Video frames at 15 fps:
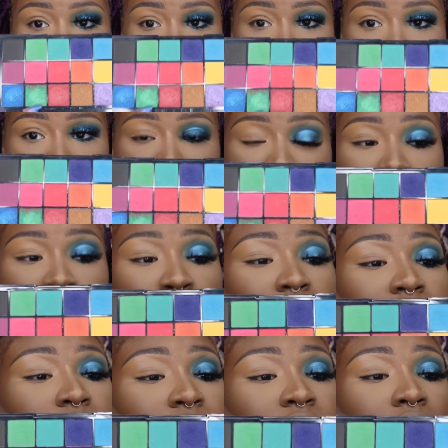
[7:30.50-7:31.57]
And I'm going
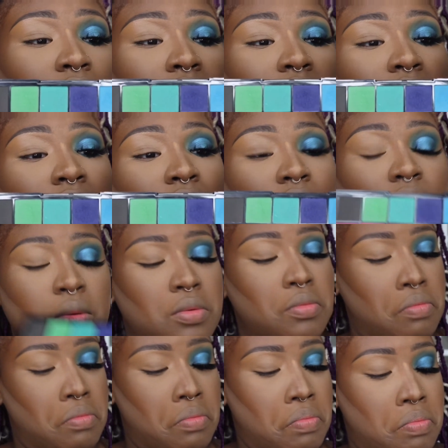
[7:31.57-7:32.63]
to be taking
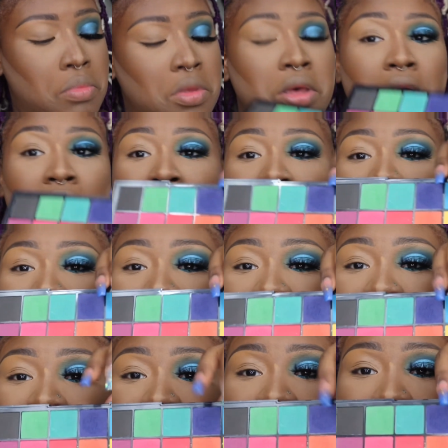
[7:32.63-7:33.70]

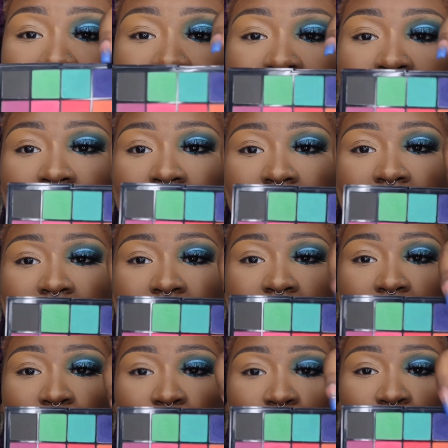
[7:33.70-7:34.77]
these two shades
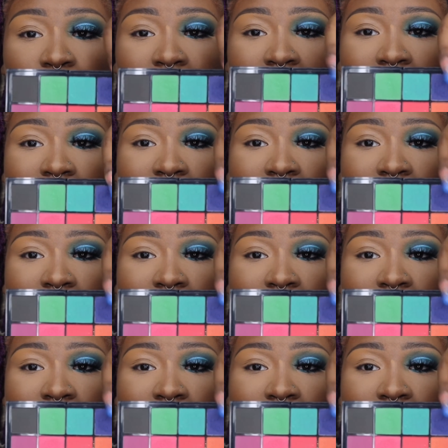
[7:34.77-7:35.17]
right